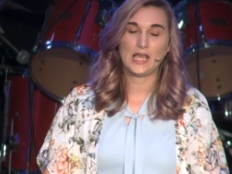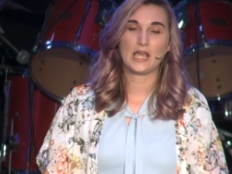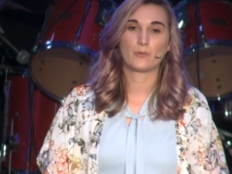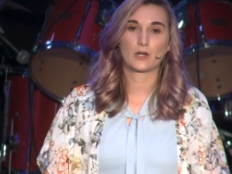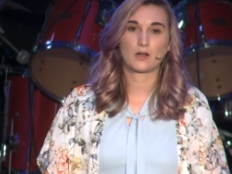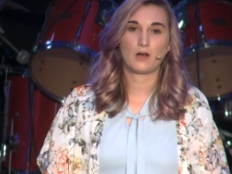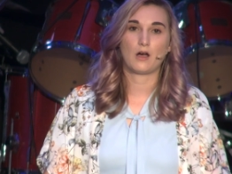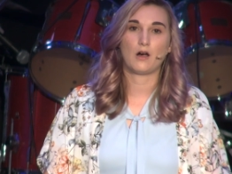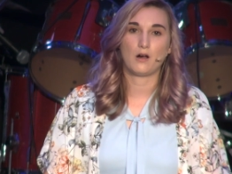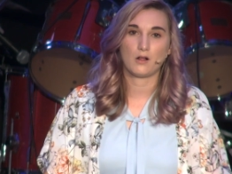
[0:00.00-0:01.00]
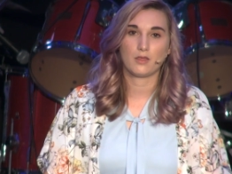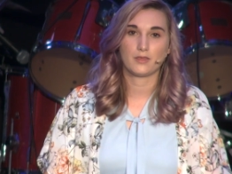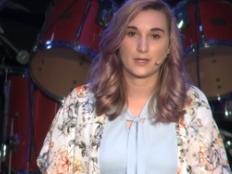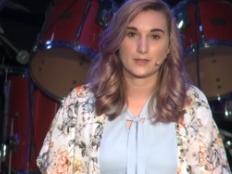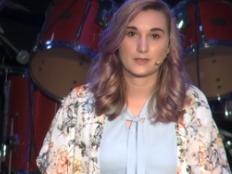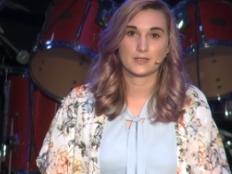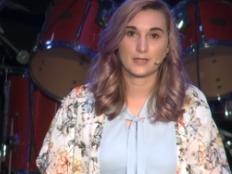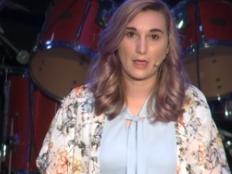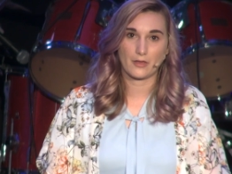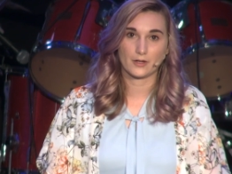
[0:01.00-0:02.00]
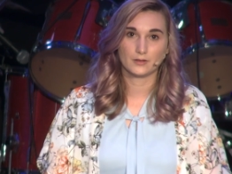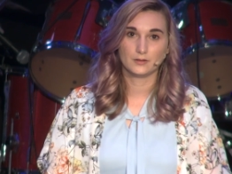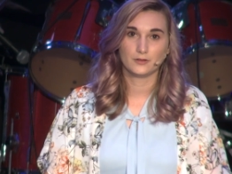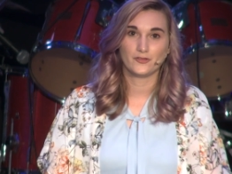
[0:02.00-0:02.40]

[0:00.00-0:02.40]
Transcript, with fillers: and work all things together